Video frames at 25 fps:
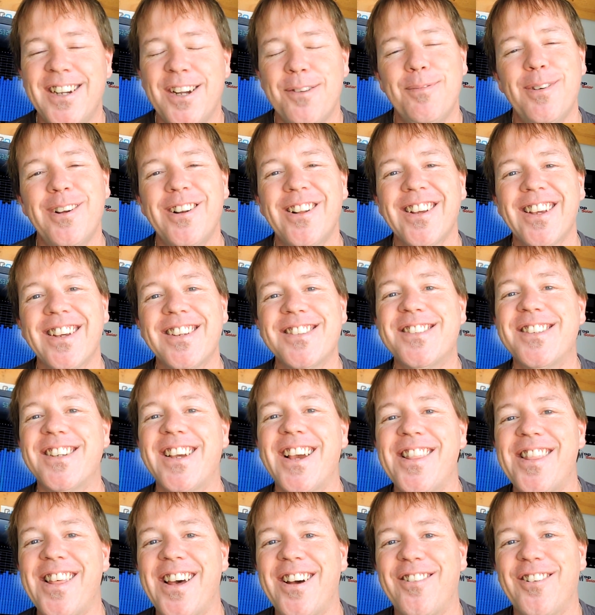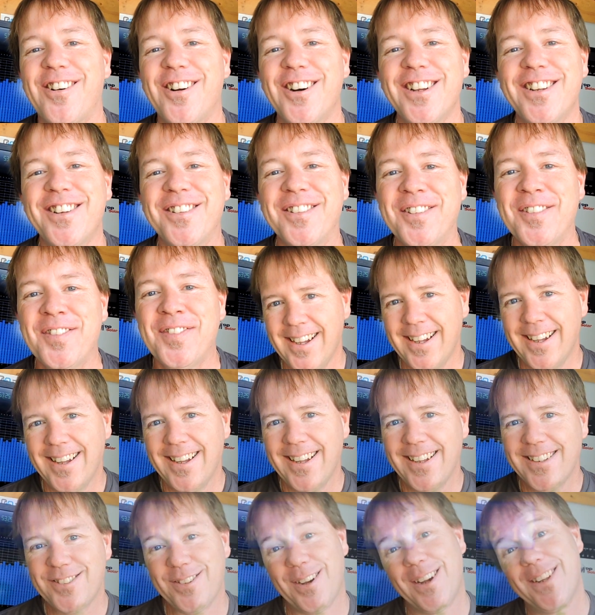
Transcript: but I guess you get that, right? So I